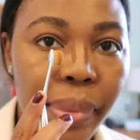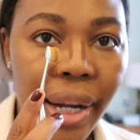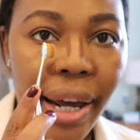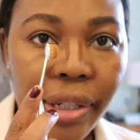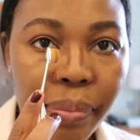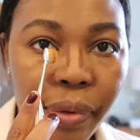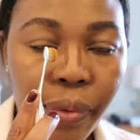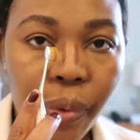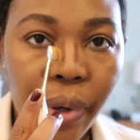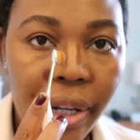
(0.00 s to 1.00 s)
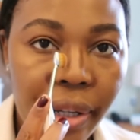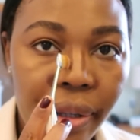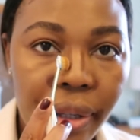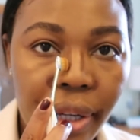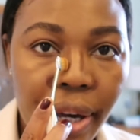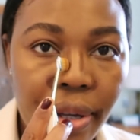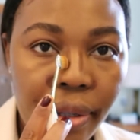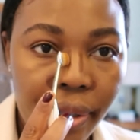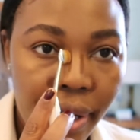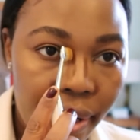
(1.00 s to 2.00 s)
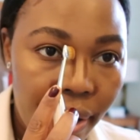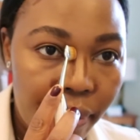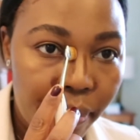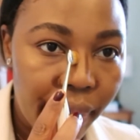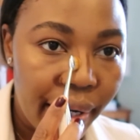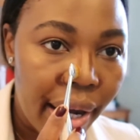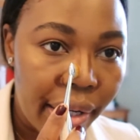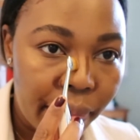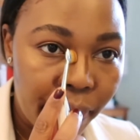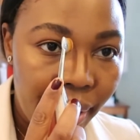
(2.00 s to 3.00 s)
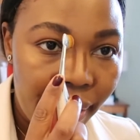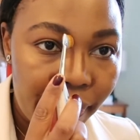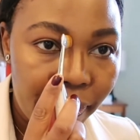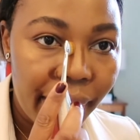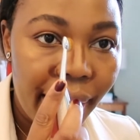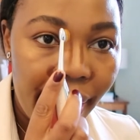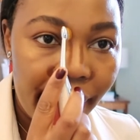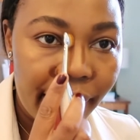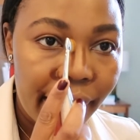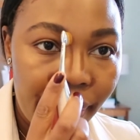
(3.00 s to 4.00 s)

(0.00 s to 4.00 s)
blend before anything else, and I blend, blend, blend.